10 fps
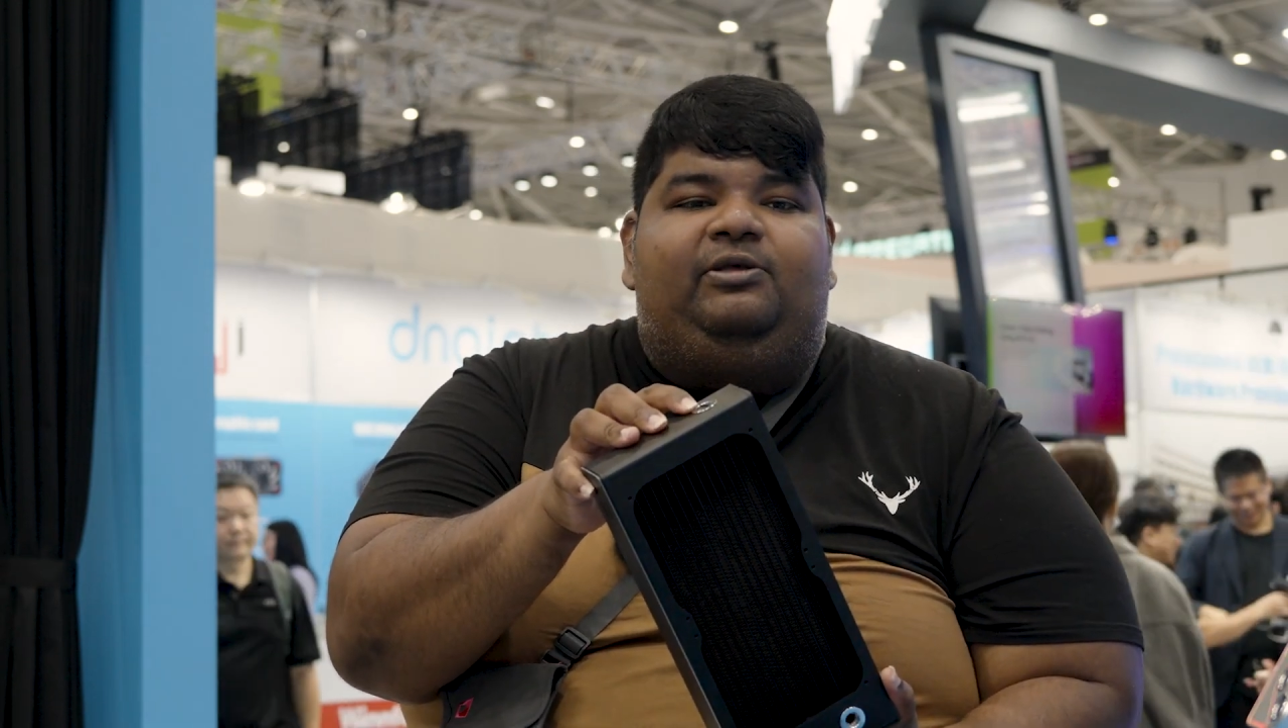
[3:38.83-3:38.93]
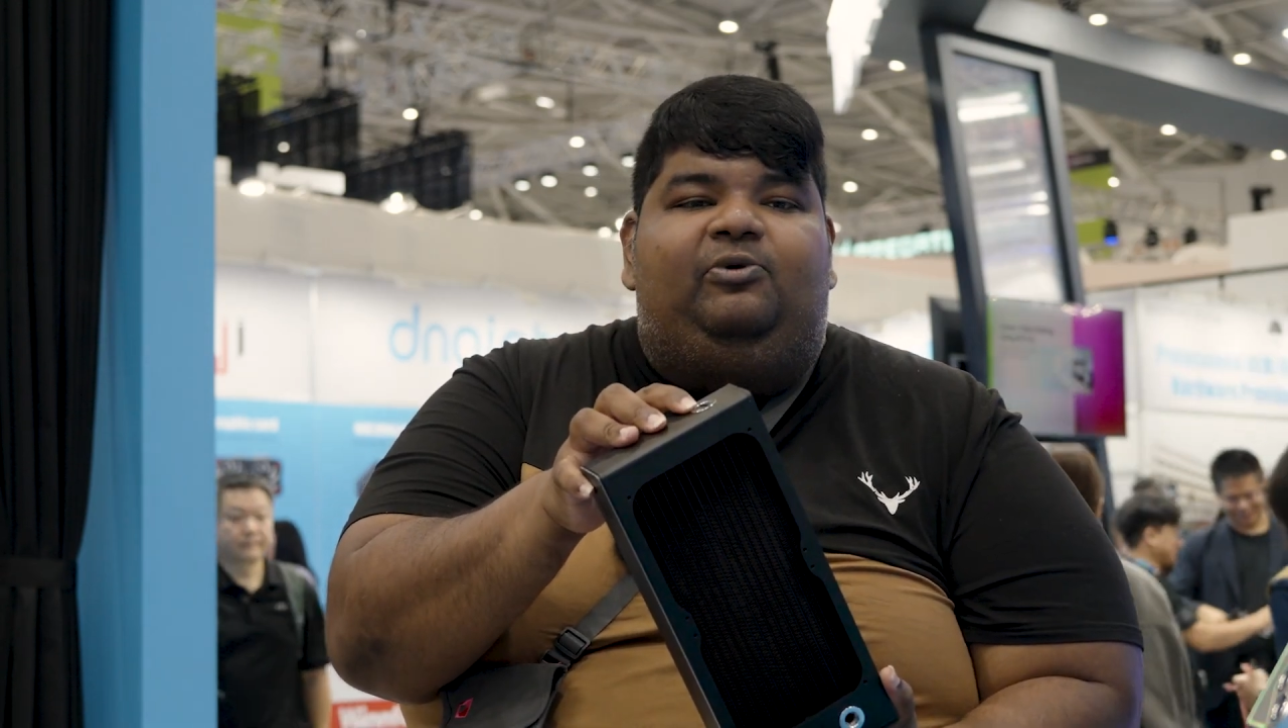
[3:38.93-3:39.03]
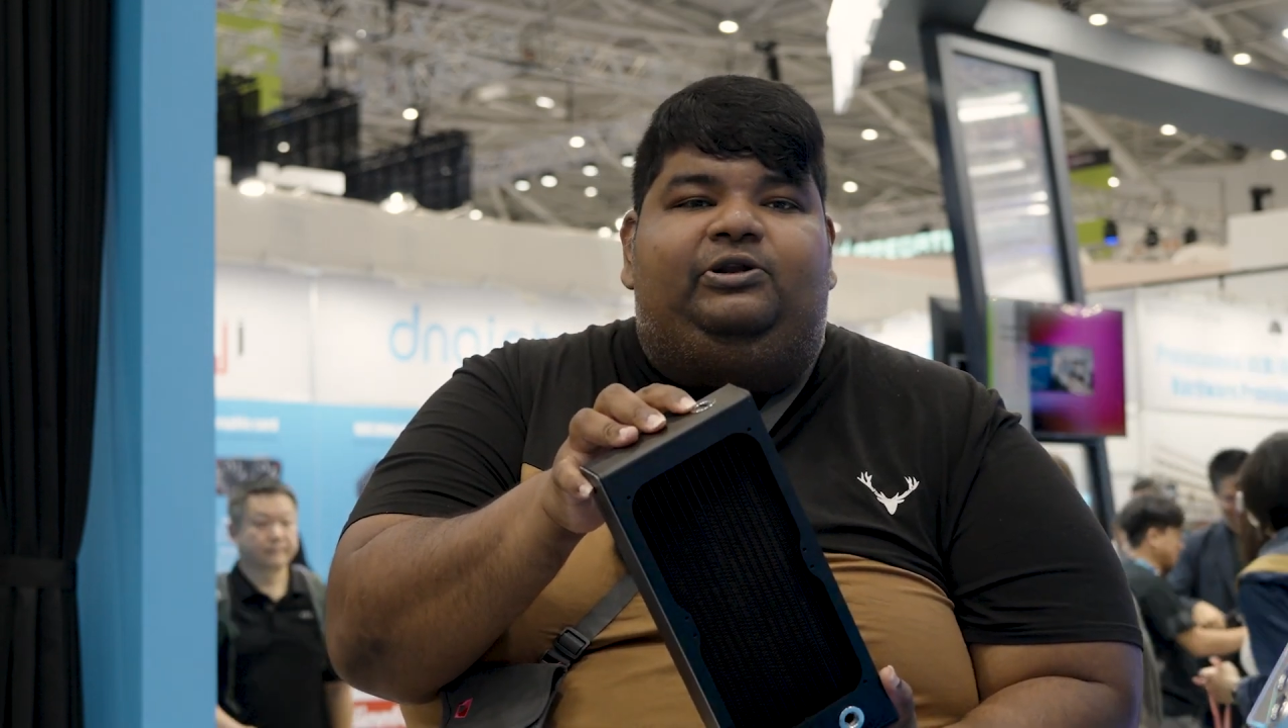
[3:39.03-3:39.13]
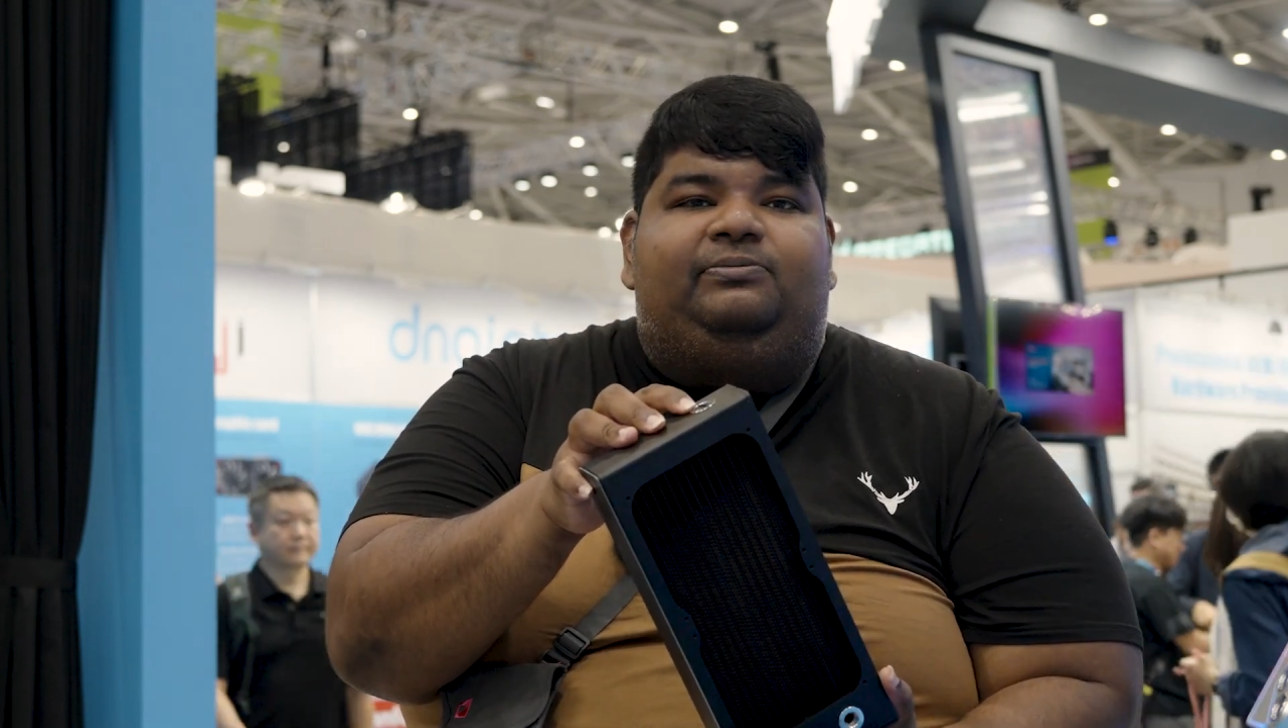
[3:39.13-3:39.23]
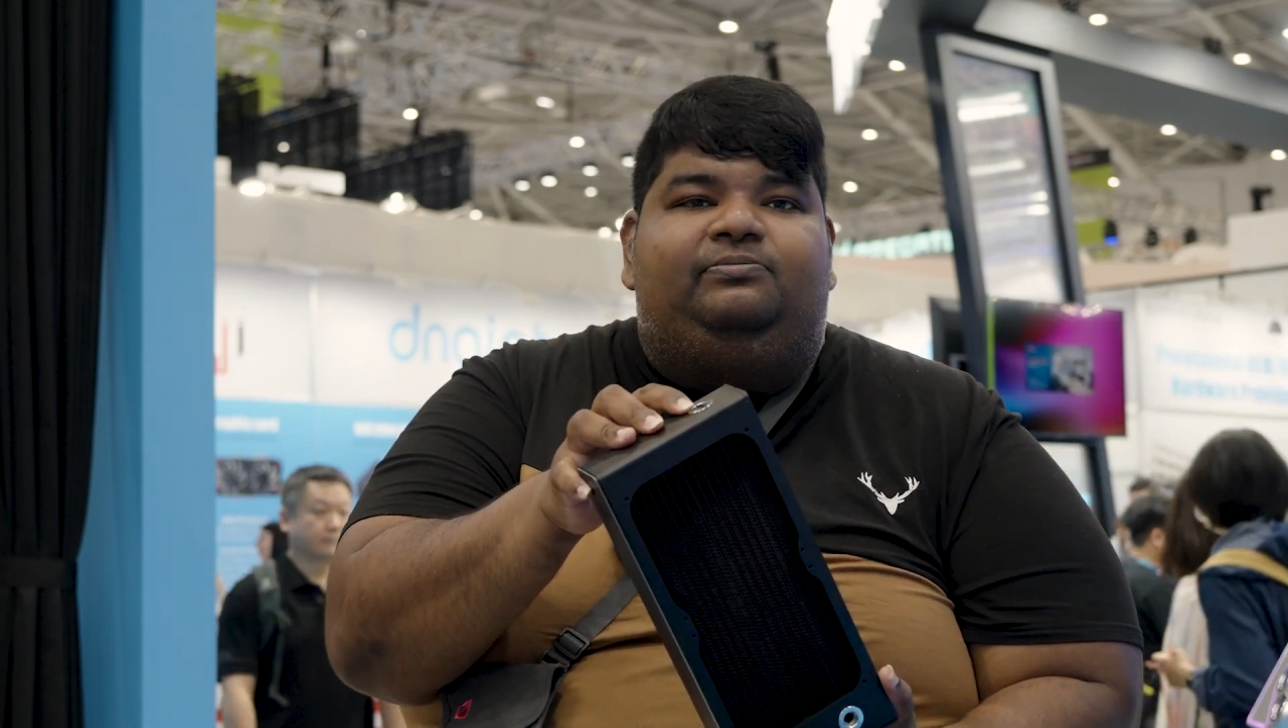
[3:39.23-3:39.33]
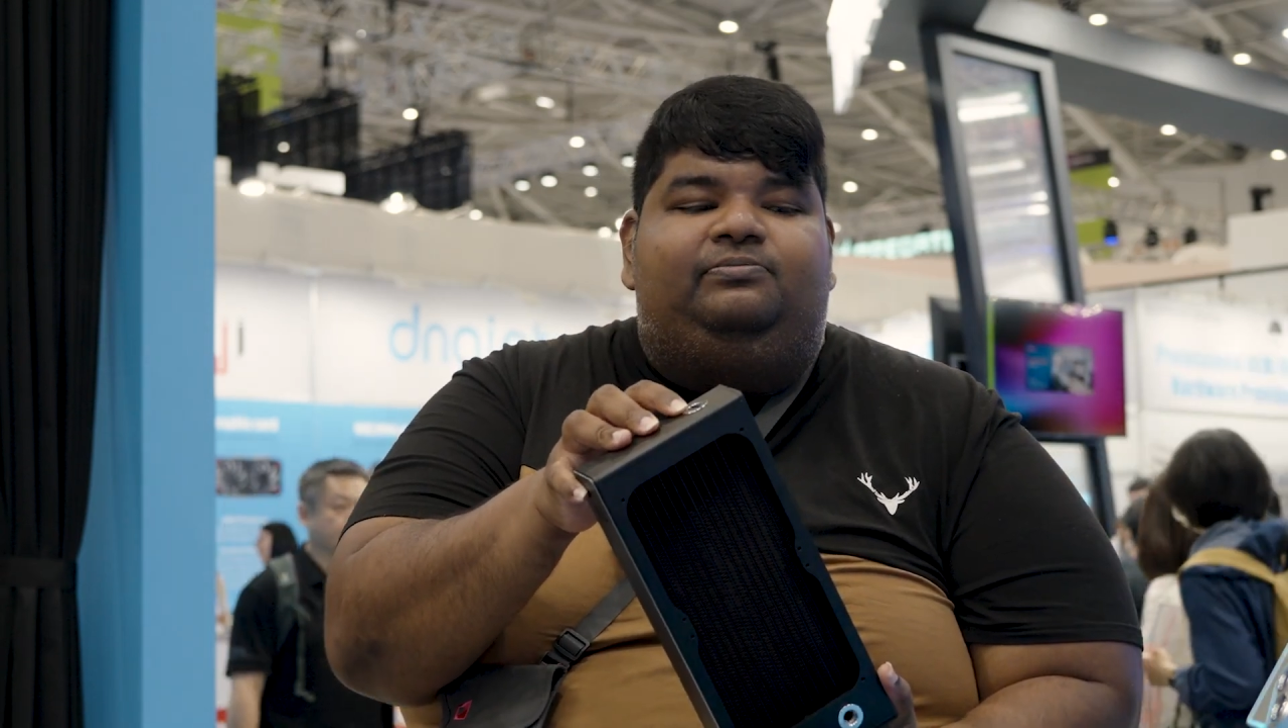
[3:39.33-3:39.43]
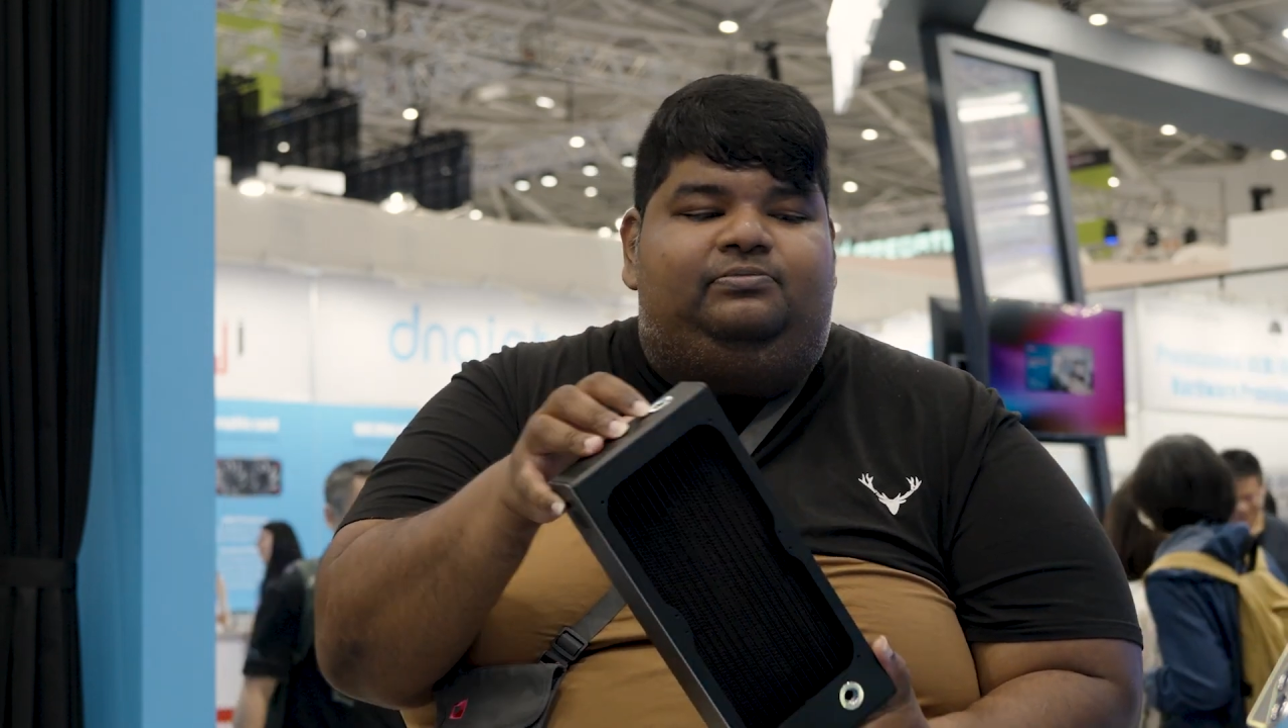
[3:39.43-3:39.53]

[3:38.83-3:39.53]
the bottom.